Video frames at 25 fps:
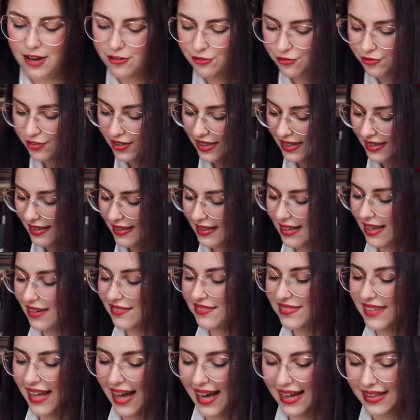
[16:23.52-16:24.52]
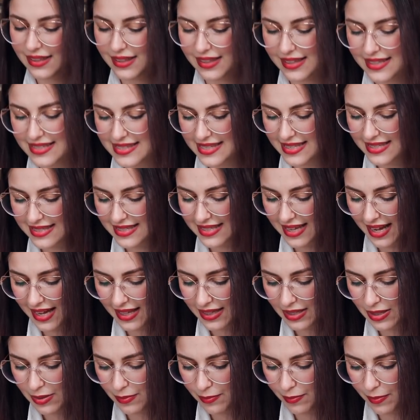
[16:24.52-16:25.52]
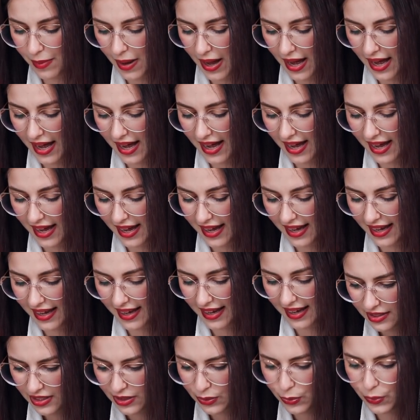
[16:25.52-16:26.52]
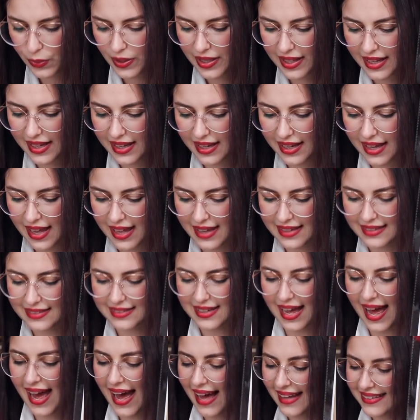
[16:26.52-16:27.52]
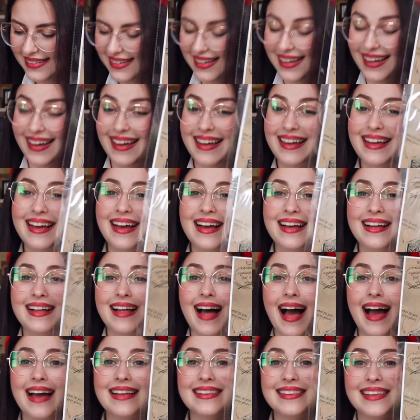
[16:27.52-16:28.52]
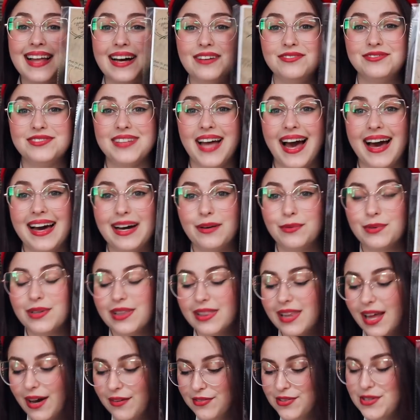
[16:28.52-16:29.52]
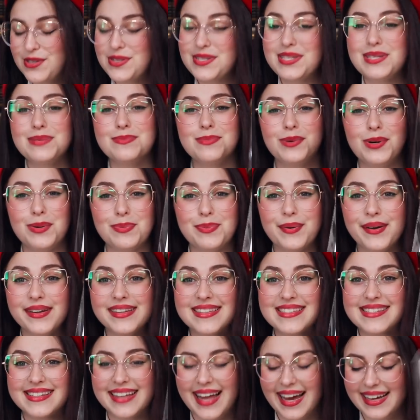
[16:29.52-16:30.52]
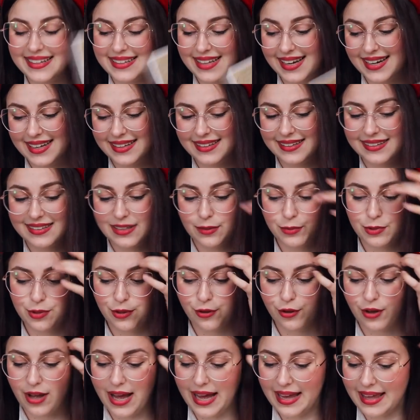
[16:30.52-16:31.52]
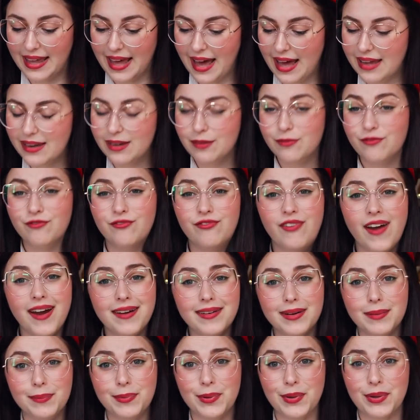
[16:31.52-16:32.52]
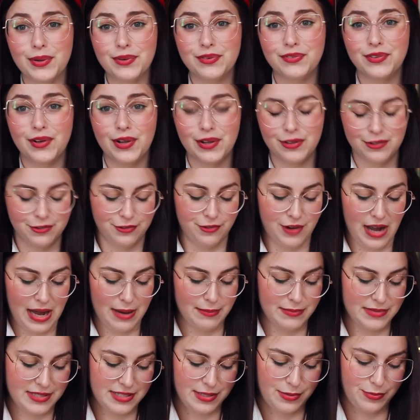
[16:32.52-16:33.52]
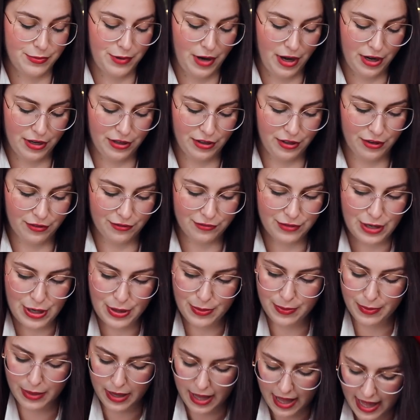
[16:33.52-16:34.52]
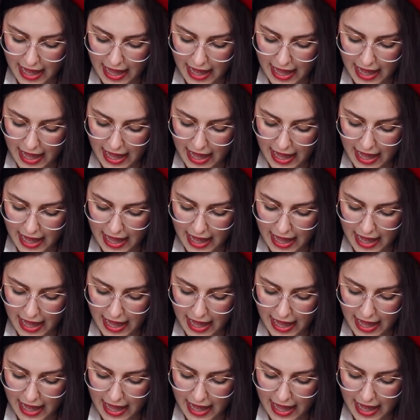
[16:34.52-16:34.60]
I really love that. This is done by Twilling and Tatting. I love that. I would love to see more prints like that. I think they would look, again, very beautiful framed somewhere in your room.